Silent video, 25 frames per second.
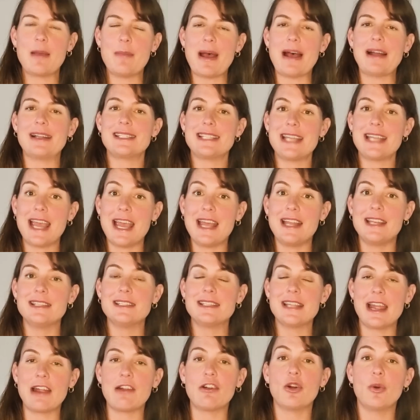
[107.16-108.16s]
about 10
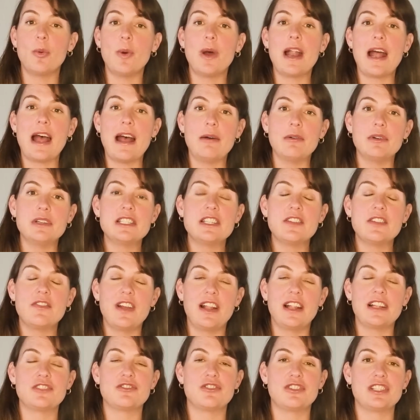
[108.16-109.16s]
terawatt hours of
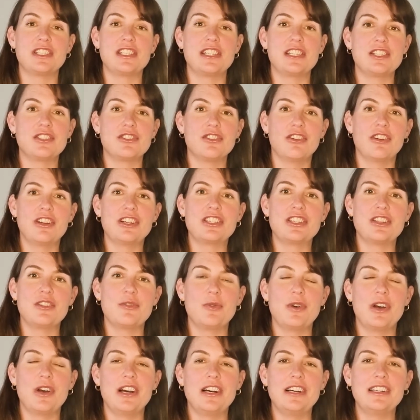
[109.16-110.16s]
electricity storage in the
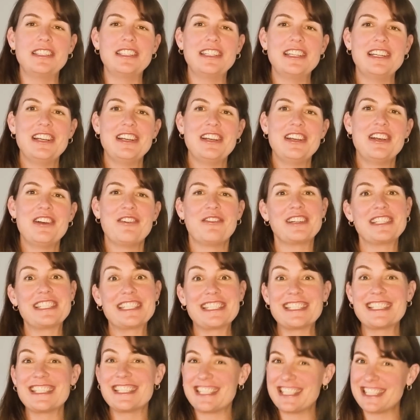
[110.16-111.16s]
world, which
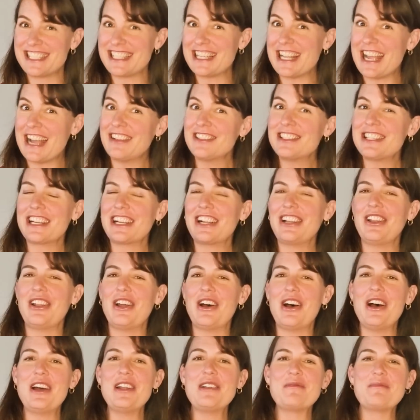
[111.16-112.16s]
sounds like a
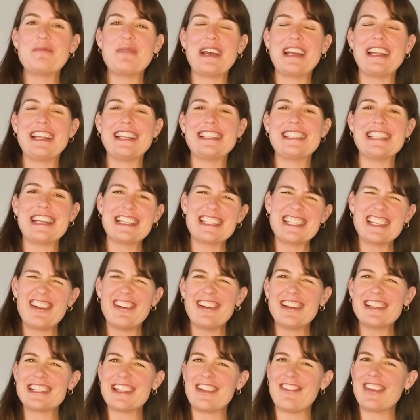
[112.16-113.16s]
lot, but it's actually
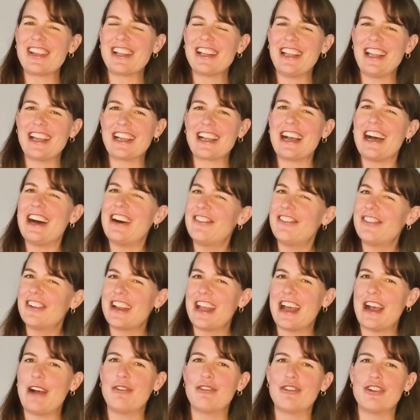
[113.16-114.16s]
only something like half an
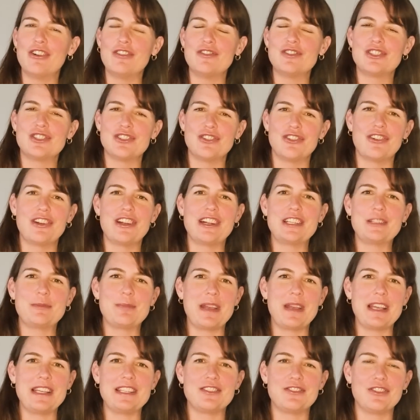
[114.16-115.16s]
hour of storage
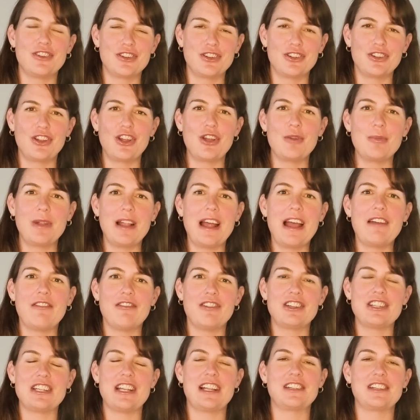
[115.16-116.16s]
based on global
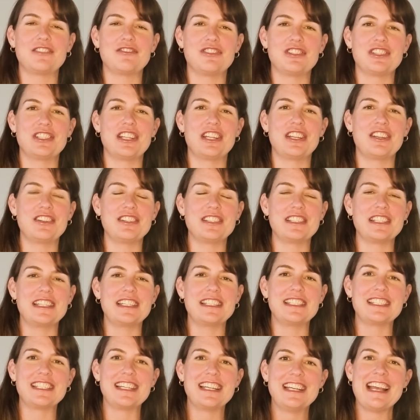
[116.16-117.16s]
average electricity
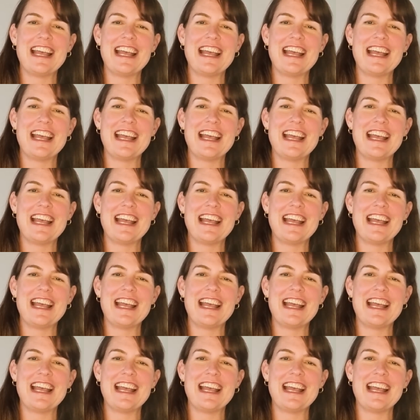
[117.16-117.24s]
usage.